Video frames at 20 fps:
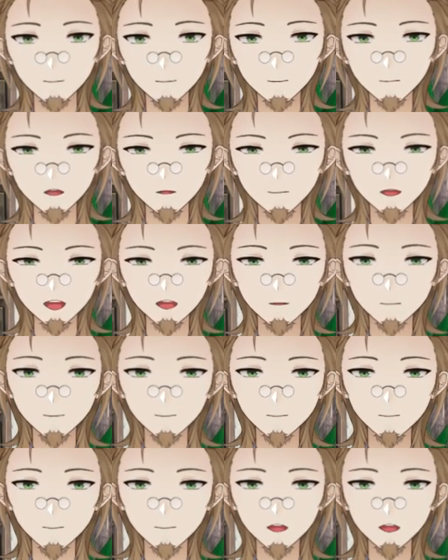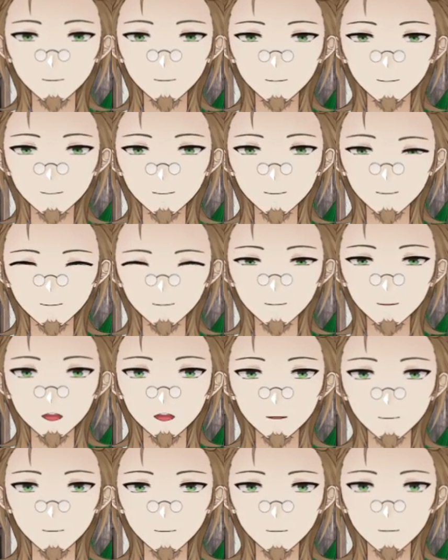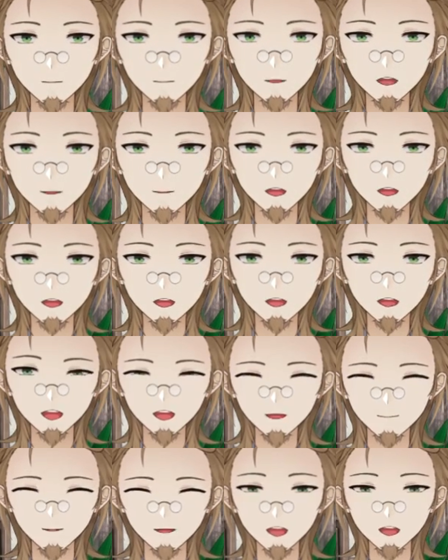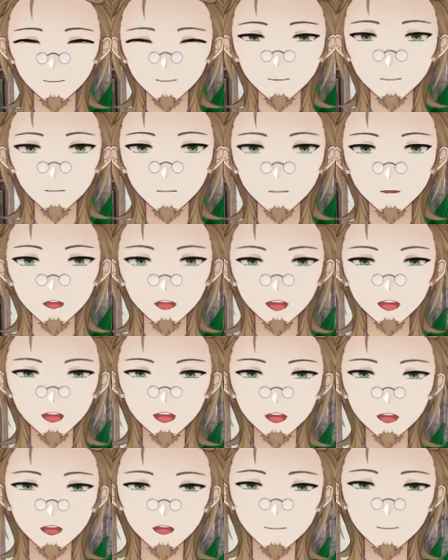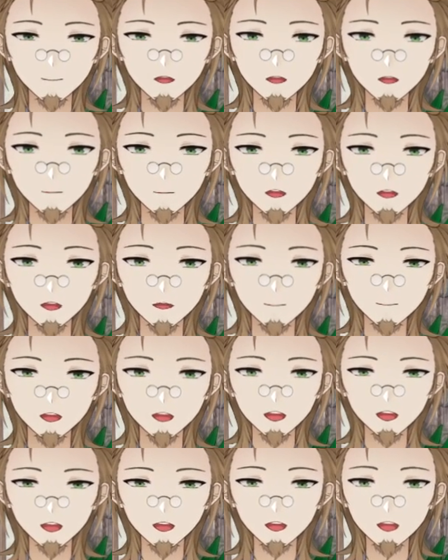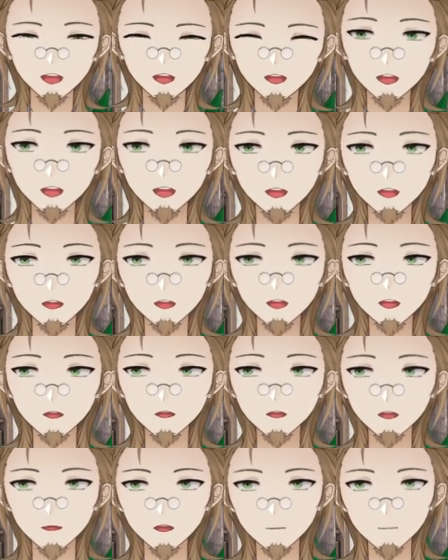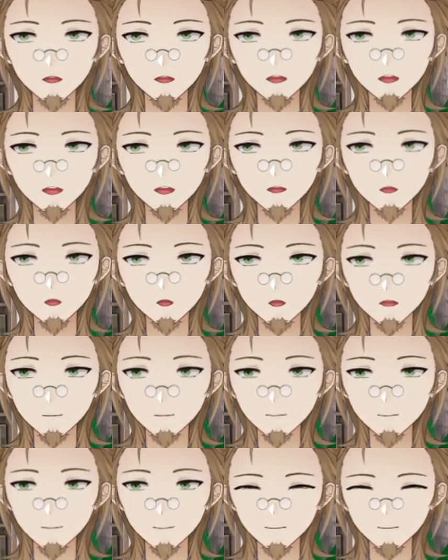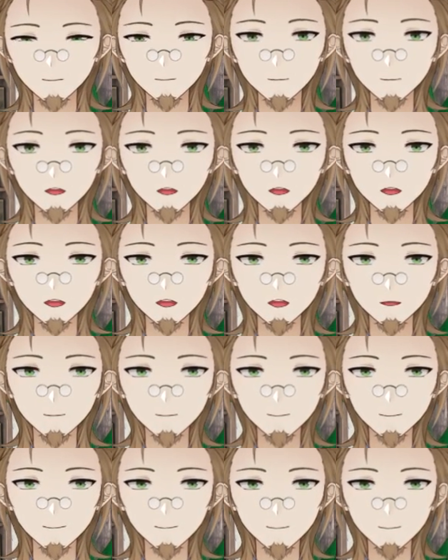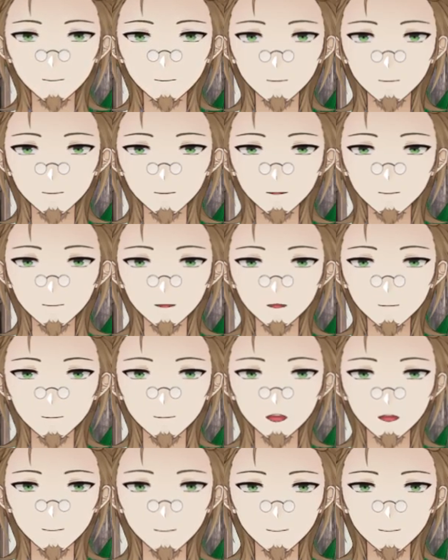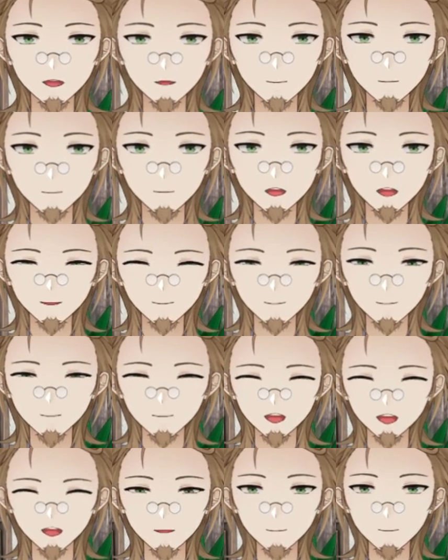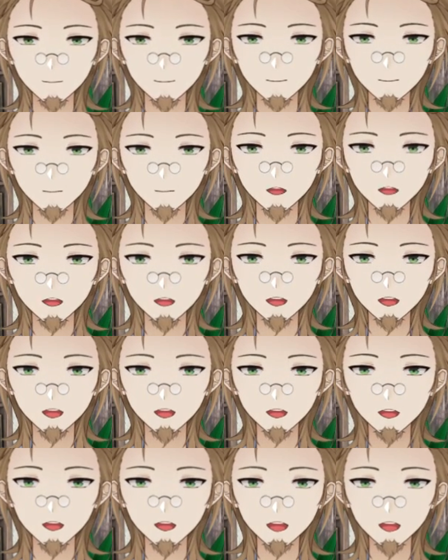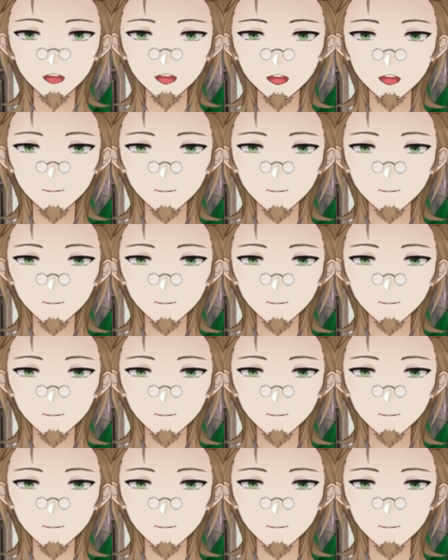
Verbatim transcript: back when Varvatos was a uh, demon lord, he had like a follower named Lydia, and she's also really cool. Um those are the two probably best ones, right? And uh,